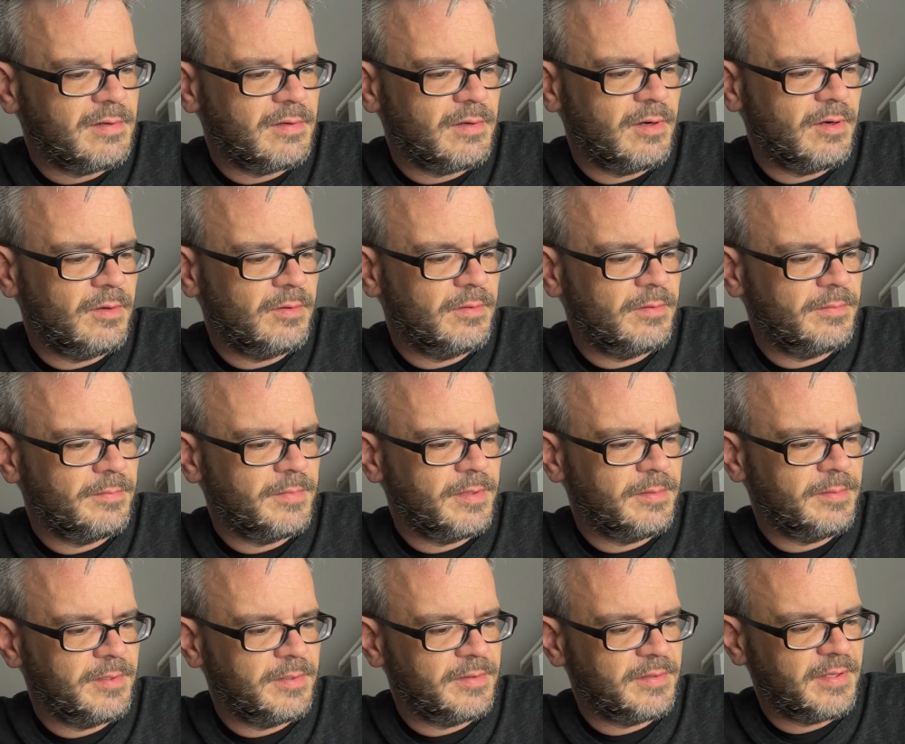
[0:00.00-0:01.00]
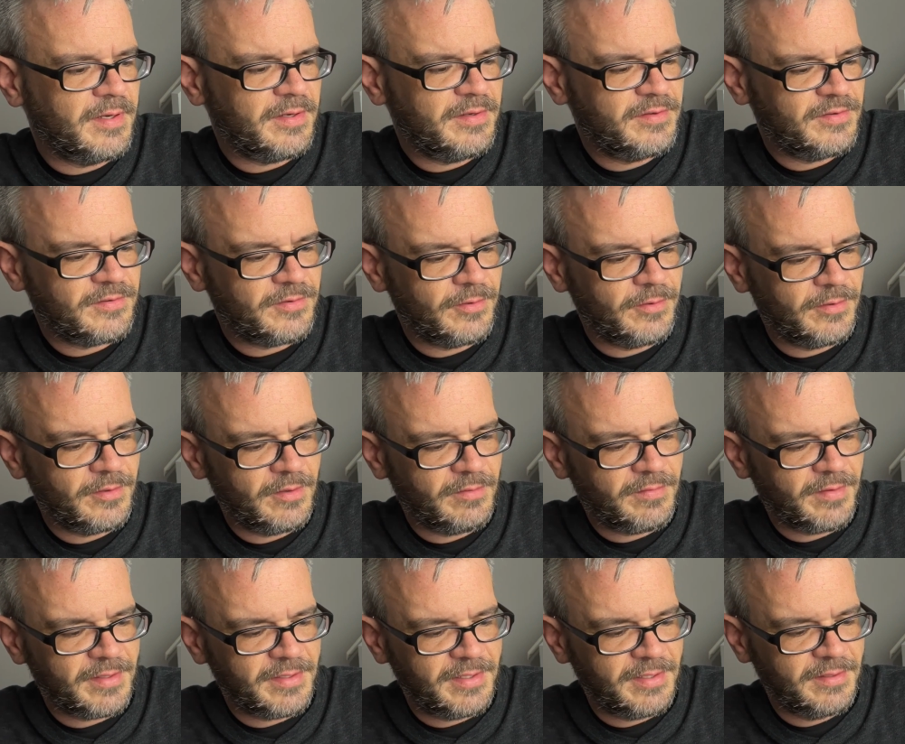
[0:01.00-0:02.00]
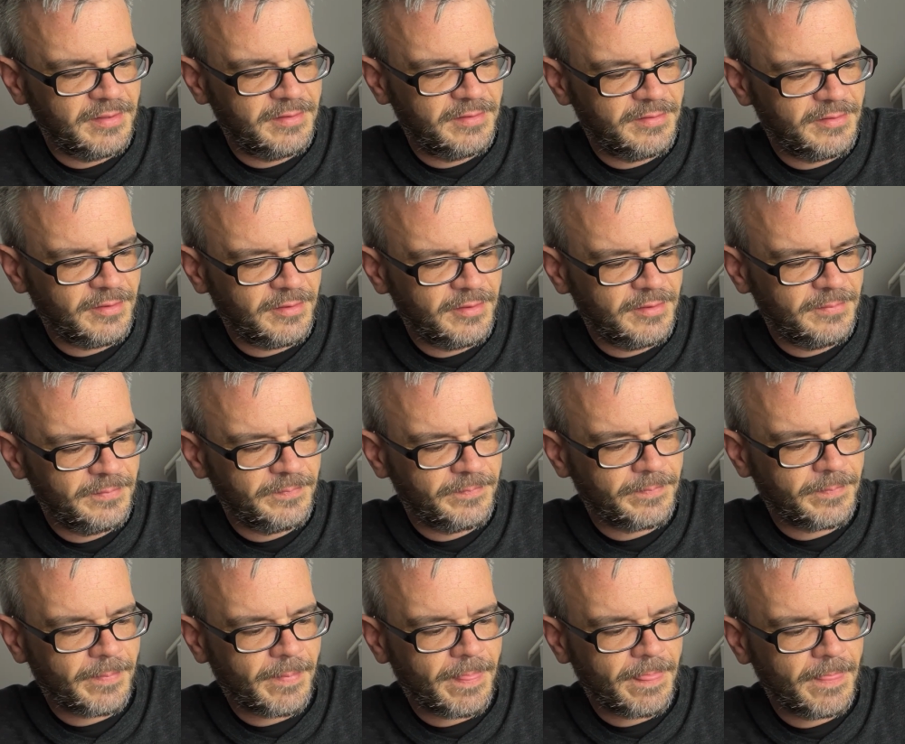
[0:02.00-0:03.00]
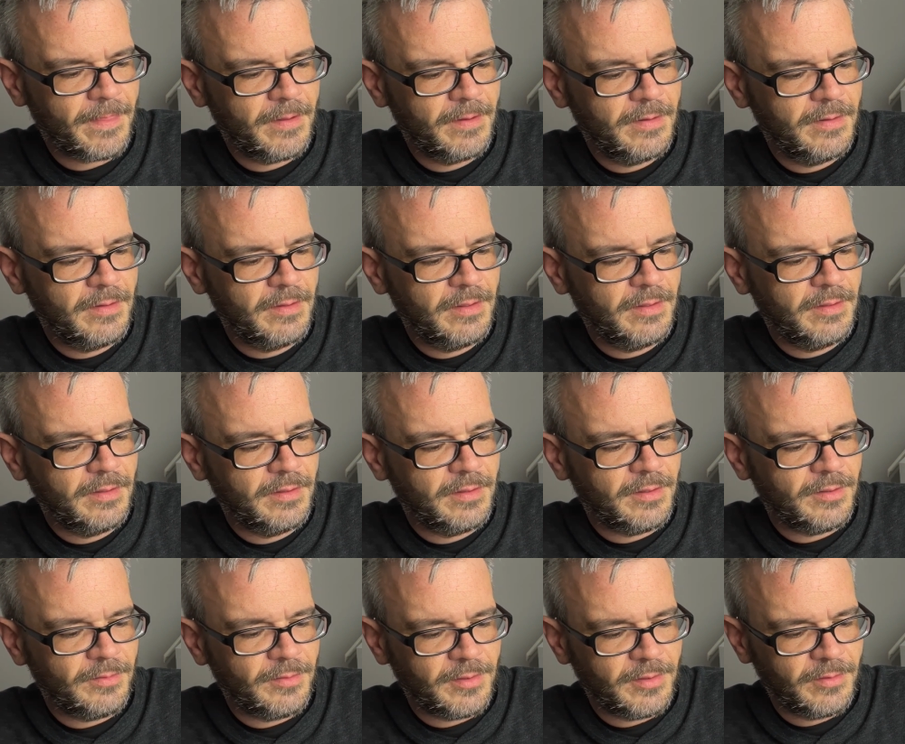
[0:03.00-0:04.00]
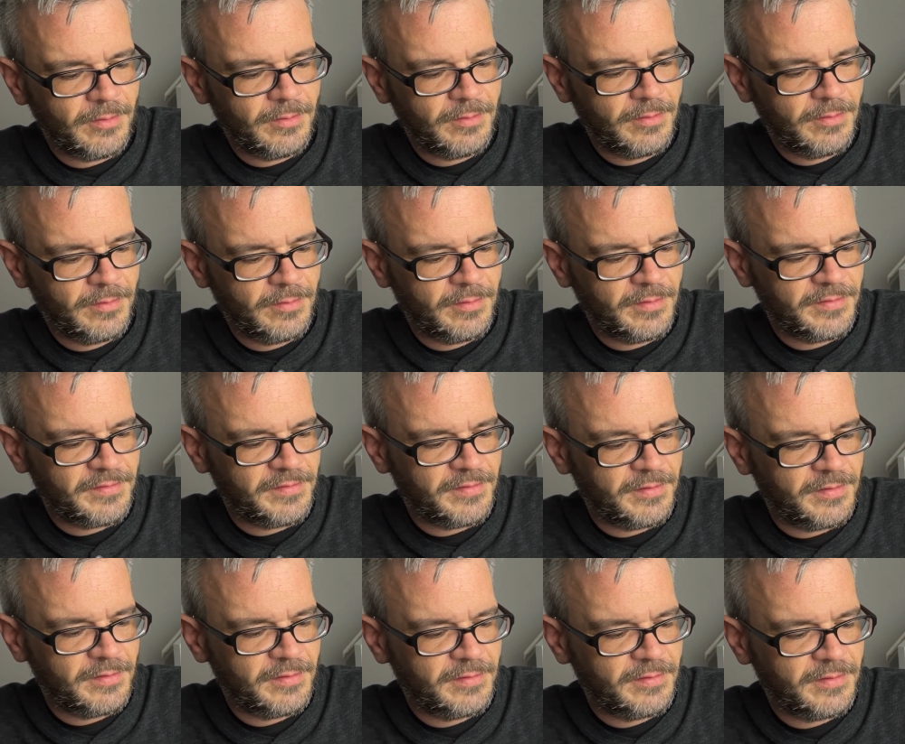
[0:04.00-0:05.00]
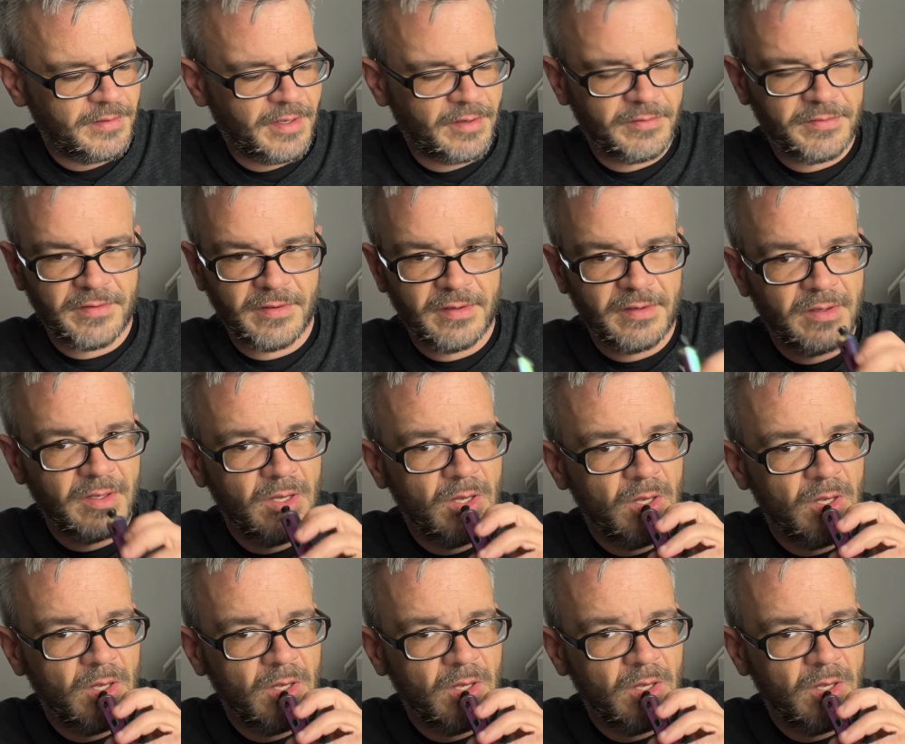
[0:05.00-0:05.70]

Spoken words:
oh, maybe, did I just turn it off? I did, darn it. Here we go, let's see, now it's on.